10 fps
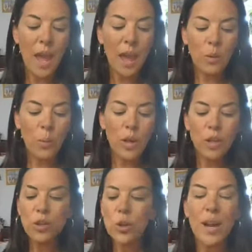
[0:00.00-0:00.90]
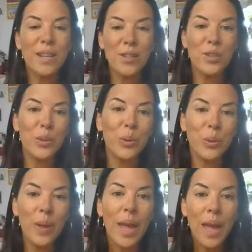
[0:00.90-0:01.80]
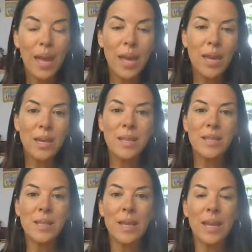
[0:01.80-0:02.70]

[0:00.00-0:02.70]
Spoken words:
And what you're trying to do is